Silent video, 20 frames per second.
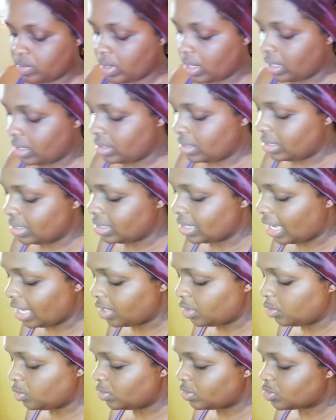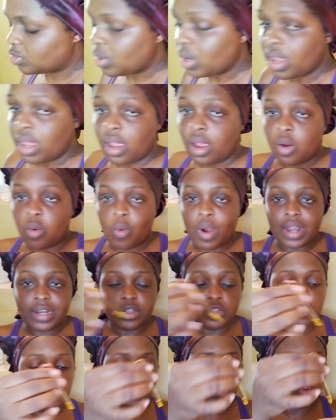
and I use 1 to